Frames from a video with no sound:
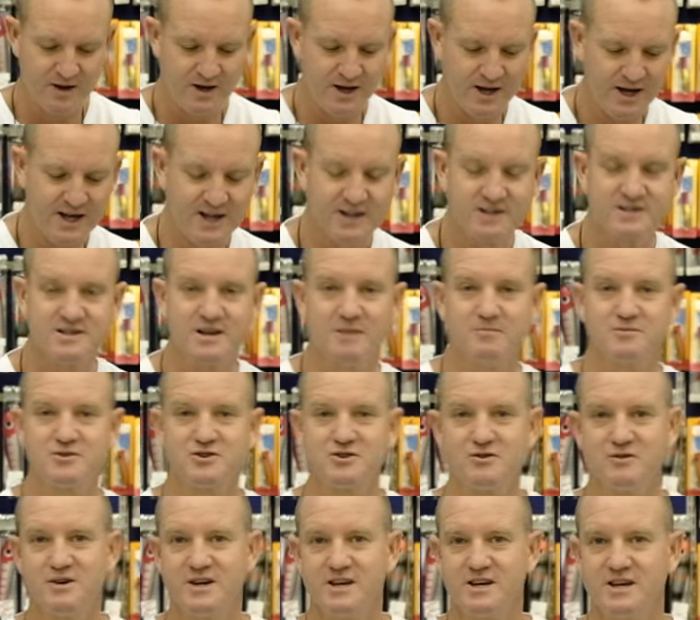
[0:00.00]
and some
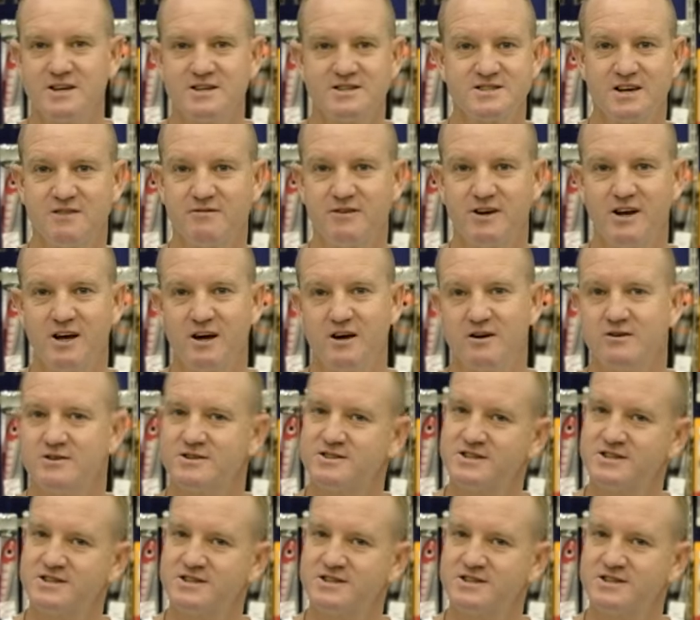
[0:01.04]
Sui seven oh,